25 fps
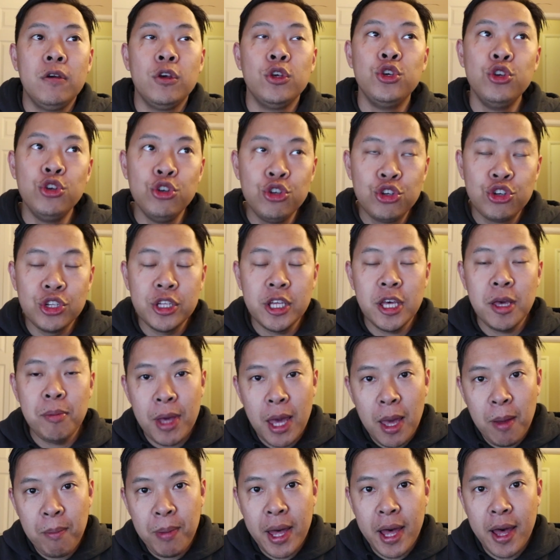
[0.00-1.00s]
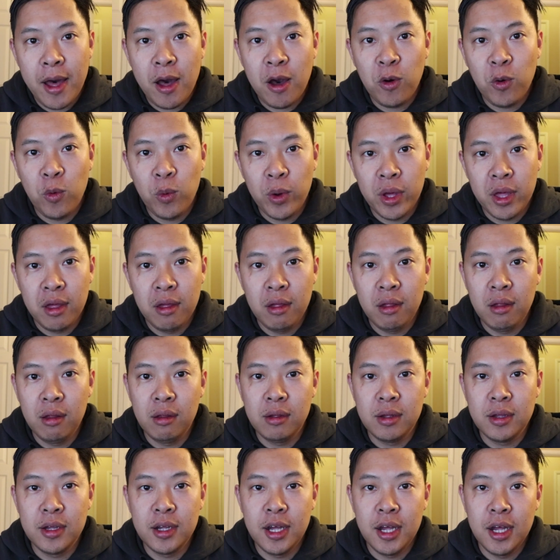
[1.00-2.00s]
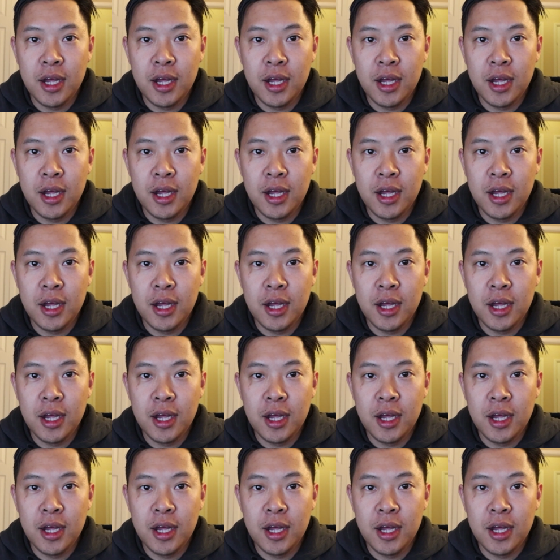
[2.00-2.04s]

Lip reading: Usually PayPal will